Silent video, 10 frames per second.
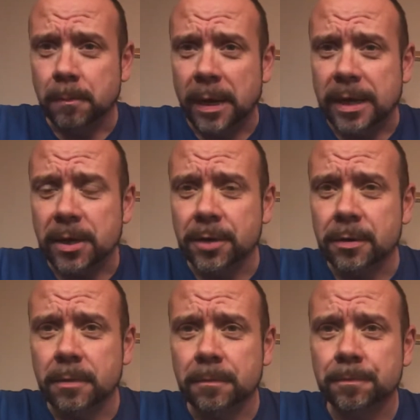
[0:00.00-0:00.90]

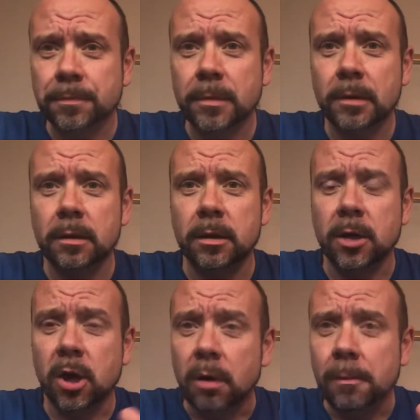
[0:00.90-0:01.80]
bacon,
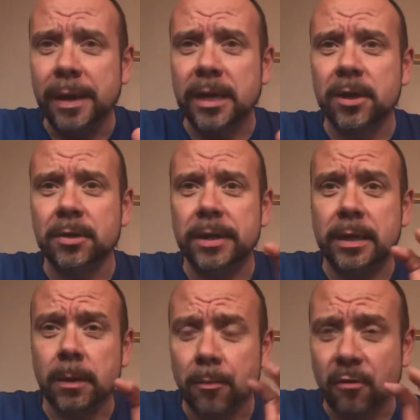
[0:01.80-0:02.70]
cotton bacon,
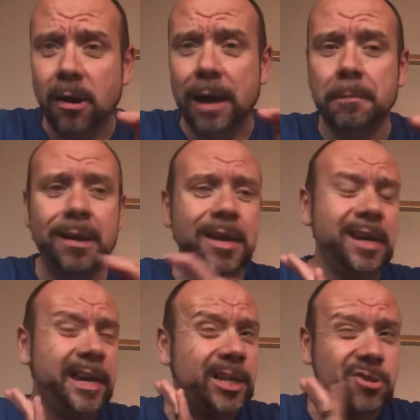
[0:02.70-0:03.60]
the prime.
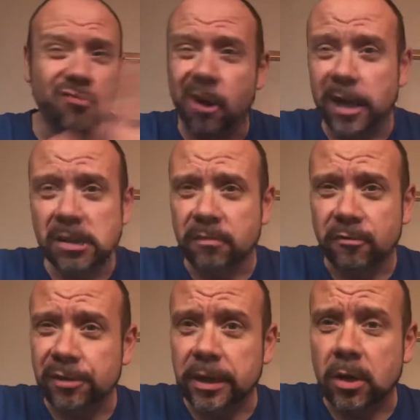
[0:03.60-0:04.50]
It dries off
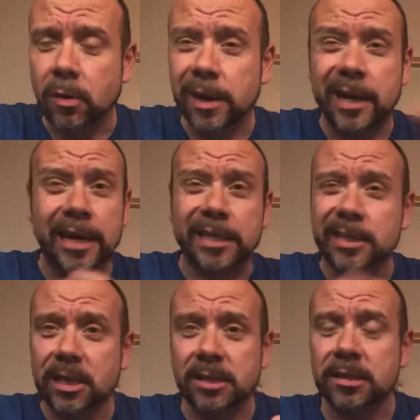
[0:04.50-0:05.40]
really quick,
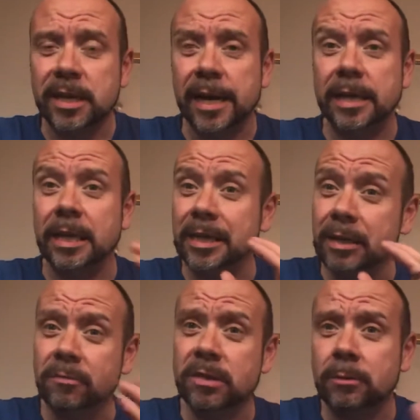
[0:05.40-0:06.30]
it doesn't taint, and
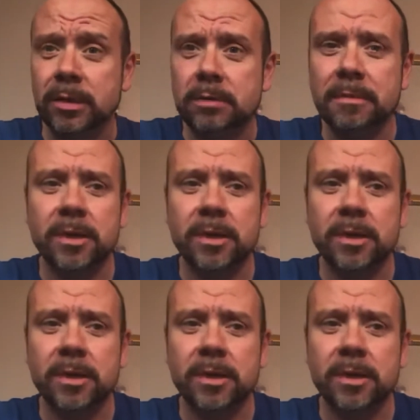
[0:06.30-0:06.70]
obviously with these